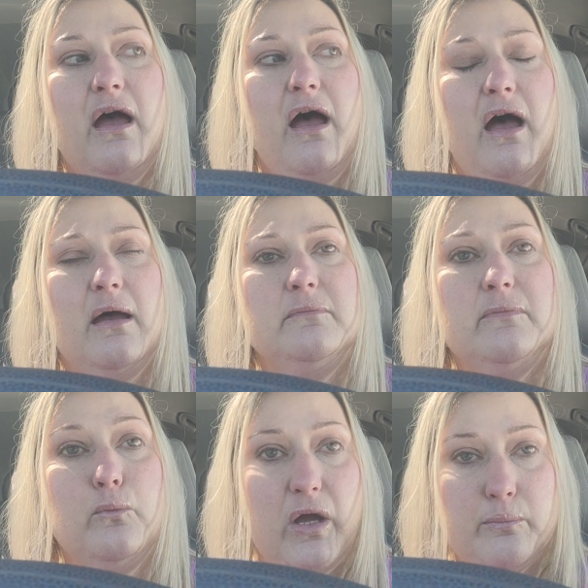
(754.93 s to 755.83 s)

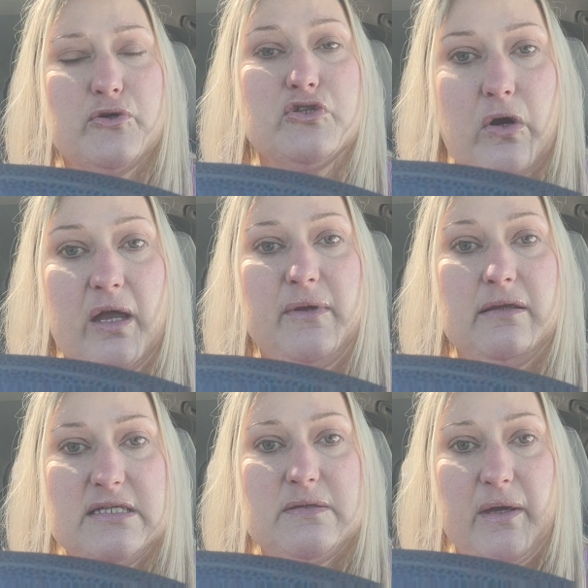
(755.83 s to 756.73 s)
when
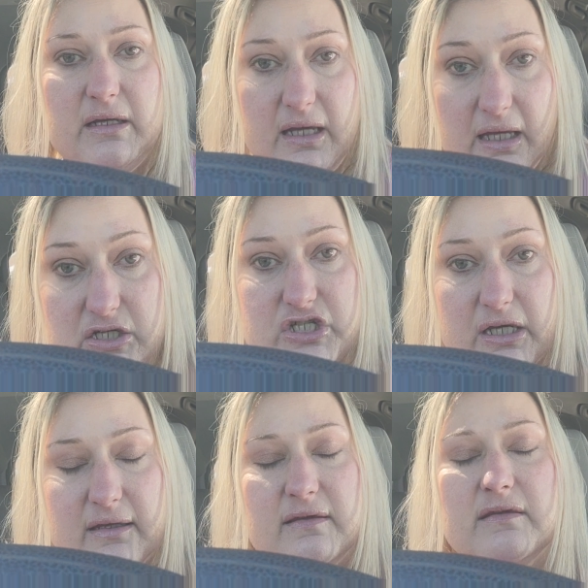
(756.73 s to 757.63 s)
prescribing these
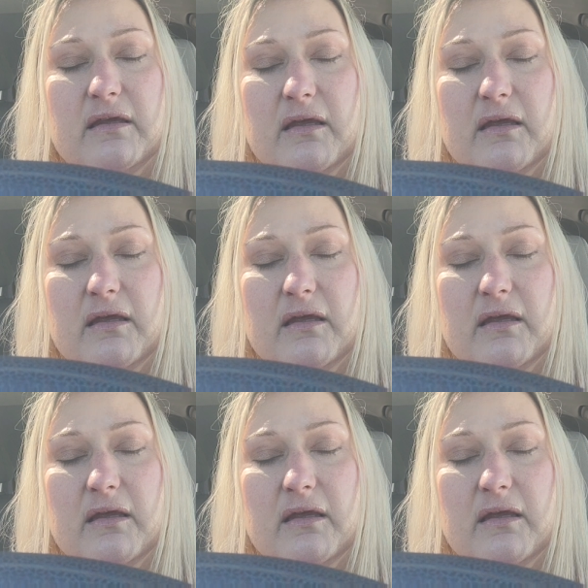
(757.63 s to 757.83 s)
medications.